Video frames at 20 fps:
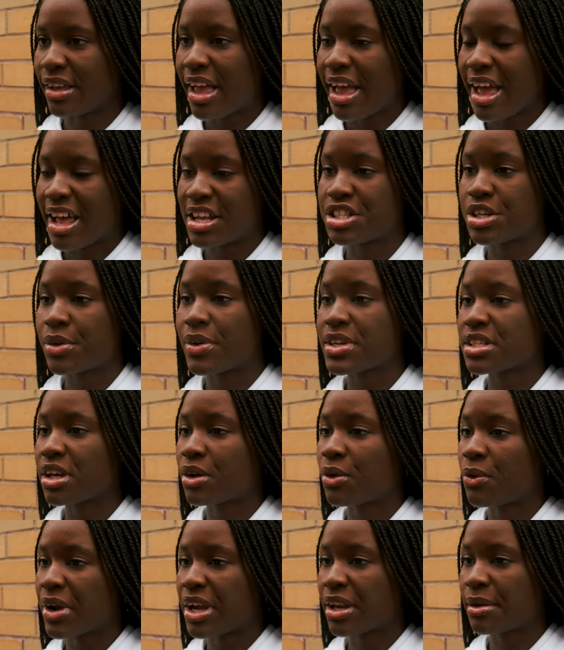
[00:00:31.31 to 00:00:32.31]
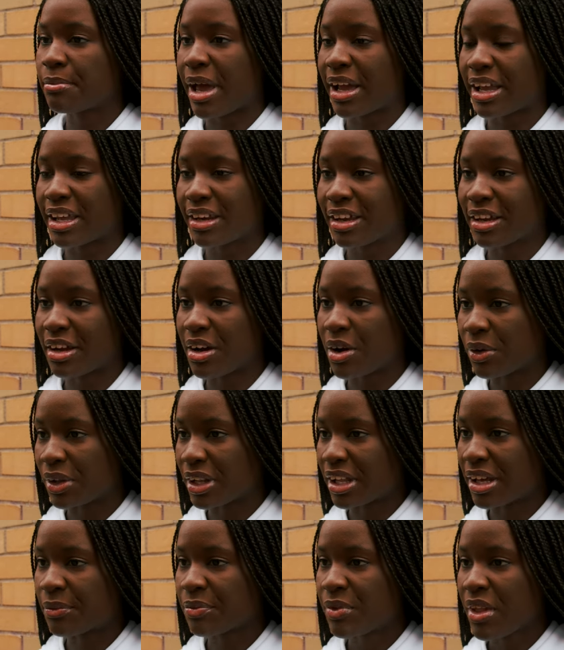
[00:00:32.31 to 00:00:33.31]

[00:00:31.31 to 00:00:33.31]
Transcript: and she was a queen back in Angola